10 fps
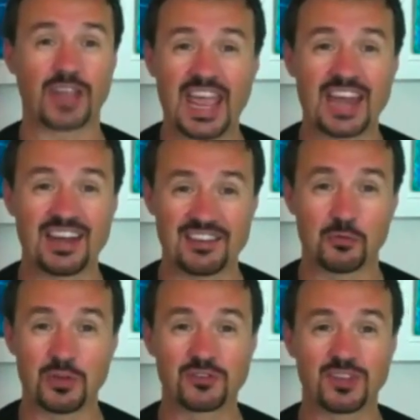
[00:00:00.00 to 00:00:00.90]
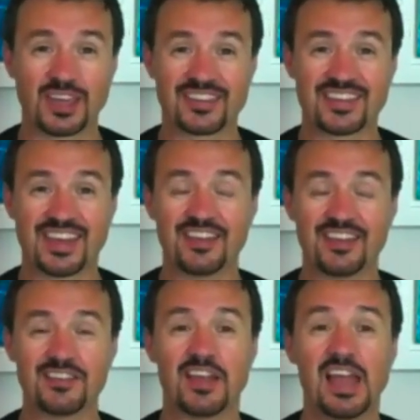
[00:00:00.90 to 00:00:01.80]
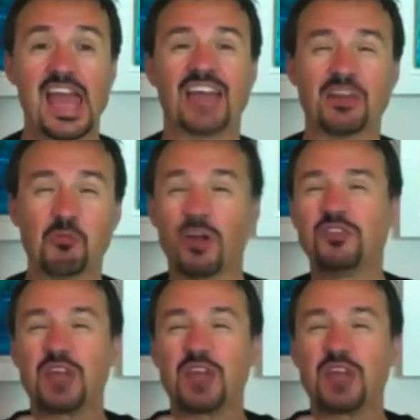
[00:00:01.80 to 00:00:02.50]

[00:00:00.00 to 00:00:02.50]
candies that we used to get as kids. And then once you